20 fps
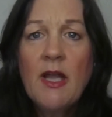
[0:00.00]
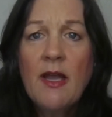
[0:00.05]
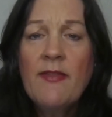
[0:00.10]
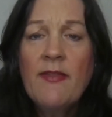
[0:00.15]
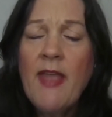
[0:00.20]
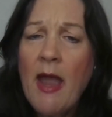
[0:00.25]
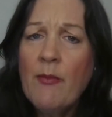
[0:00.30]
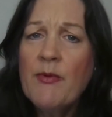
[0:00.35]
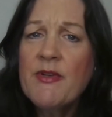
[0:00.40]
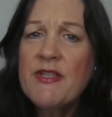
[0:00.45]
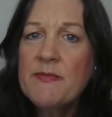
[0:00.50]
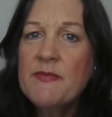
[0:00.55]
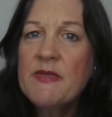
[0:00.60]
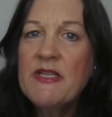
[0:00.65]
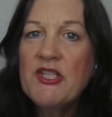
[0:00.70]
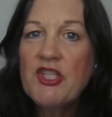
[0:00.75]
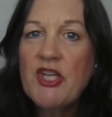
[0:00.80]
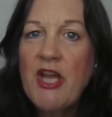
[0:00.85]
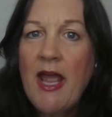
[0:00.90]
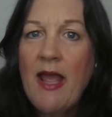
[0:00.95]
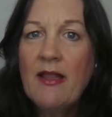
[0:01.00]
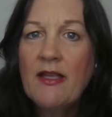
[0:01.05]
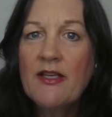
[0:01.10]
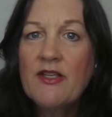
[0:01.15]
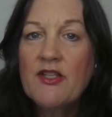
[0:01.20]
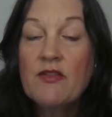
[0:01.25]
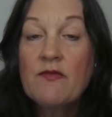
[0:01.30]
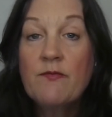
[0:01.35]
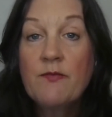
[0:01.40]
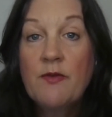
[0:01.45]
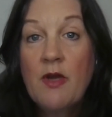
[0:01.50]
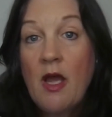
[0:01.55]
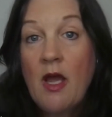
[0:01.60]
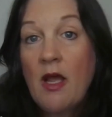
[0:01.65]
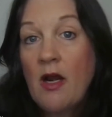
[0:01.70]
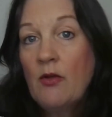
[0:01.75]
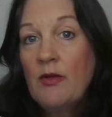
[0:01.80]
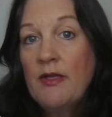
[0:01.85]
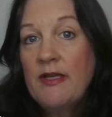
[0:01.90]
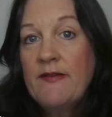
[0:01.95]
And that was a big challenge,
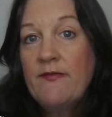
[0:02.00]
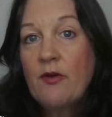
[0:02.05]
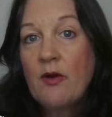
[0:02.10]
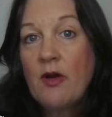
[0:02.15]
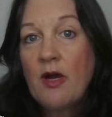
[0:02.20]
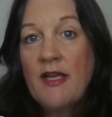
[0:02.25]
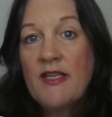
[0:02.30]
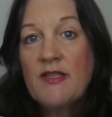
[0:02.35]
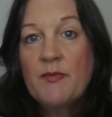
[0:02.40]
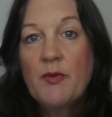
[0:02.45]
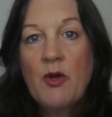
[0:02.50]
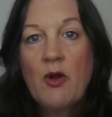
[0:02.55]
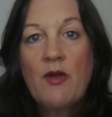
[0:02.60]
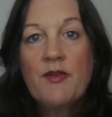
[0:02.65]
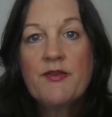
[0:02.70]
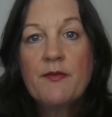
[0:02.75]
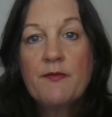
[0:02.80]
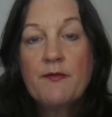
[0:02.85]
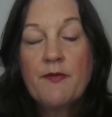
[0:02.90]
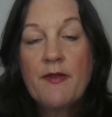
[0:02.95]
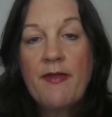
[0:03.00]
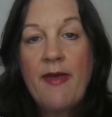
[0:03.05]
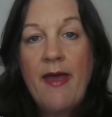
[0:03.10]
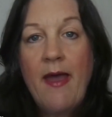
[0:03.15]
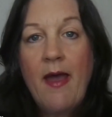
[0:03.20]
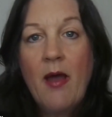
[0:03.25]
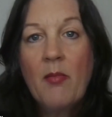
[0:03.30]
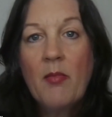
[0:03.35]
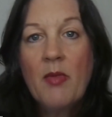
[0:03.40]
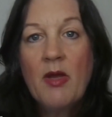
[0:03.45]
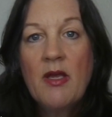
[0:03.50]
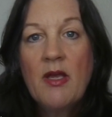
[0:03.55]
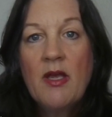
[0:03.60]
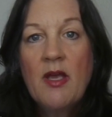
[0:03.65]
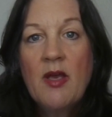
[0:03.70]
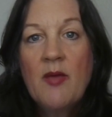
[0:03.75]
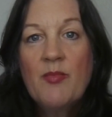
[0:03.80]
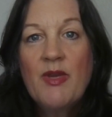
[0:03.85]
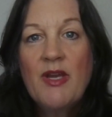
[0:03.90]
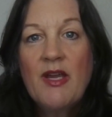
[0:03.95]
not only for us, but also for them,
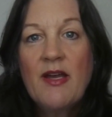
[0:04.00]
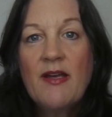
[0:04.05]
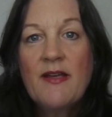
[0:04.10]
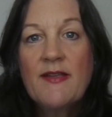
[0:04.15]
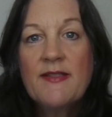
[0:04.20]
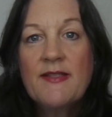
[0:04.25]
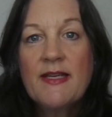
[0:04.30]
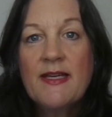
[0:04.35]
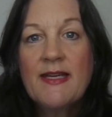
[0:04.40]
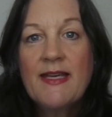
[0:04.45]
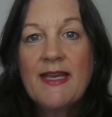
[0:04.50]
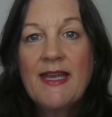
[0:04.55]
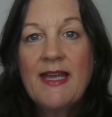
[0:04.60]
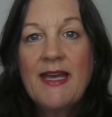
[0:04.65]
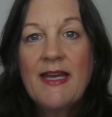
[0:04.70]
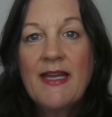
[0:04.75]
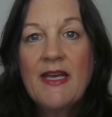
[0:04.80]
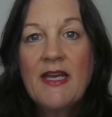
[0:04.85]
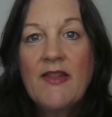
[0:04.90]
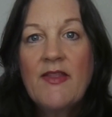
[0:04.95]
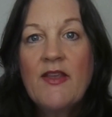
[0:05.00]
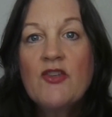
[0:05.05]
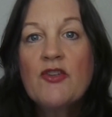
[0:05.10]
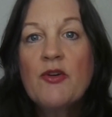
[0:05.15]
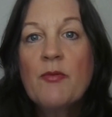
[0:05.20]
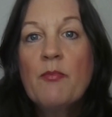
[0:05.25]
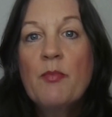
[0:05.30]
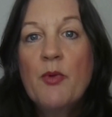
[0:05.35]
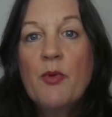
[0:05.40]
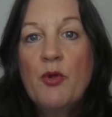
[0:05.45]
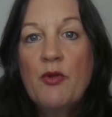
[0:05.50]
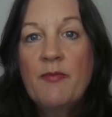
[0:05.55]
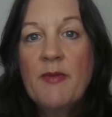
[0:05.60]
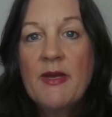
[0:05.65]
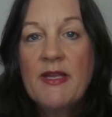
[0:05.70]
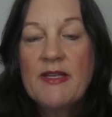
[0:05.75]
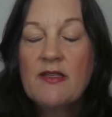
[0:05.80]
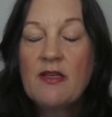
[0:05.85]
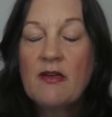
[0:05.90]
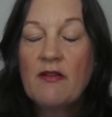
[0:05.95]
because again, these are
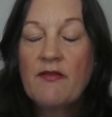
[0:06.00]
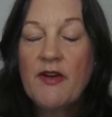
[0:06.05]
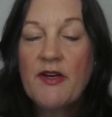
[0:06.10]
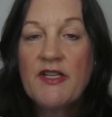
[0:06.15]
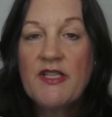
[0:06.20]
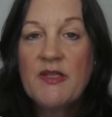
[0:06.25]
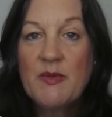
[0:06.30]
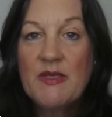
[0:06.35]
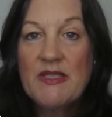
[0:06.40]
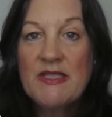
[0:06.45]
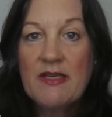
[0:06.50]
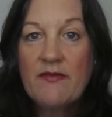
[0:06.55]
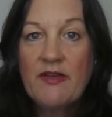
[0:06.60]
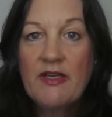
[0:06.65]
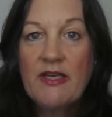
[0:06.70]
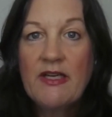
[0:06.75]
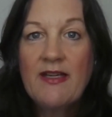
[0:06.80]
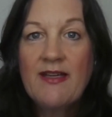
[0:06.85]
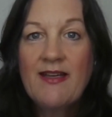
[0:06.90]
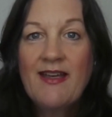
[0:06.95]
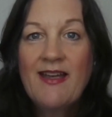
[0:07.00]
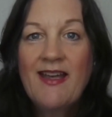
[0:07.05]
movements that are very specific.